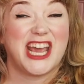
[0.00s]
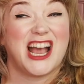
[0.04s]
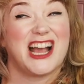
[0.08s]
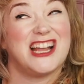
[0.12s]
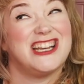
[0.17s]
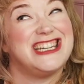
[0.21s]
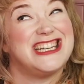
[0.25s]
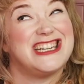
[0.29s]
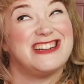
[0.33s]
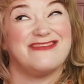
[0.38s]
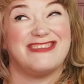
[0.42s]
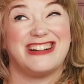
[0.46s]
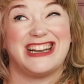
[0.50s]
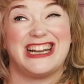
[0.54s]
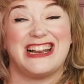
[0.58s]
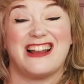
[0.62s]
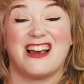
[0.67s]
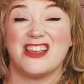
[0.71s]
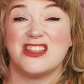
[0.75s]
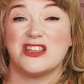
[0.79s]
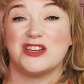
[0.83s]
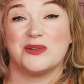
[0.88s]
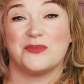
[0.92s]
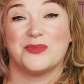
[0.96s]
I didn't really
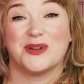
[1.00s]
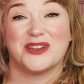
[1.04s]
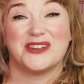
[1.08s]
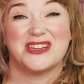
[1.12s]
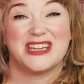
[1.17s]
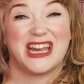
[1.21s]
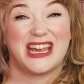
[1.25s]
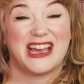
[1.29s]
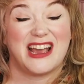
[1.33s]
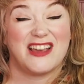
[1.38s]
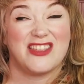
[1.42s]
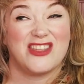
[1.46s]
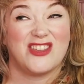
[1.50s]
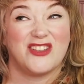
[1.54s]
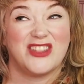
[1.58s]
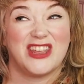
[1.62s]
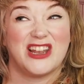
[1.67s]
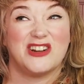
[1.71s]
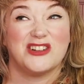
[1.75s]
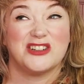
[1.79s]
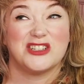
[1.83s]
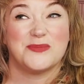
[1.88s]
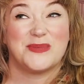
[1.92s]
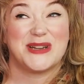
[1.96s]
like the Diamante. I thought they
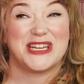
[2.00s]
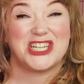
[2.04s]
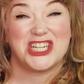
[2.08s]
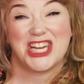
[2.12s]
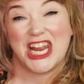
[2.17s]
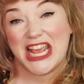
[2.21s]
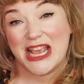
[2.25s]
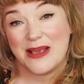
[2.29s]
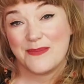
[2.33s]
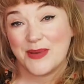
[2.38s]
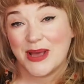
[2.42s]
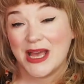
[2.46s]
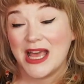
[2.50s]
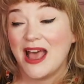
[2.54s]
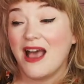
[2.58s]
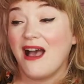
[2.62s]
looked a bit cheap.